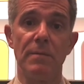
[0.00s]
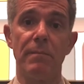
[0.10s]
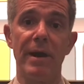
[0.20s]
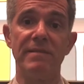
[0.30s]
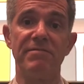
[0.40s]

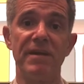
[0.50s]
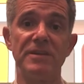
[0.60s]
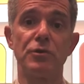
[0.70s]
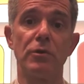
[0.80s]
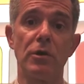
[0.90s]
by the
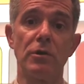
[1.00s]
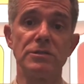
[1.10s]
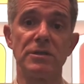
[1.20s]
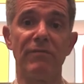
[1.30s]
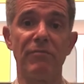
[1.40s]
Federal
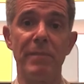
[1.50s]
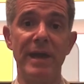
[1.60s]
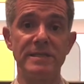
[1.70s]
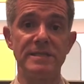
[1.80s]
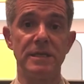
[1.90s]
Council of
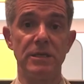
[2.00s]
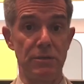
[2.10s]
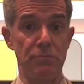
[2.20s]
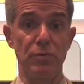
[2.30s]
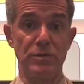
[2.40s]
Medicine
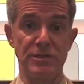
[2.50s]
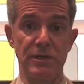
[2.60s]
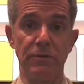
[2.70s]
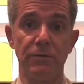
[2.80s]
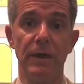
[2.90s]
in
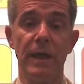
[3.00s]
Brazil,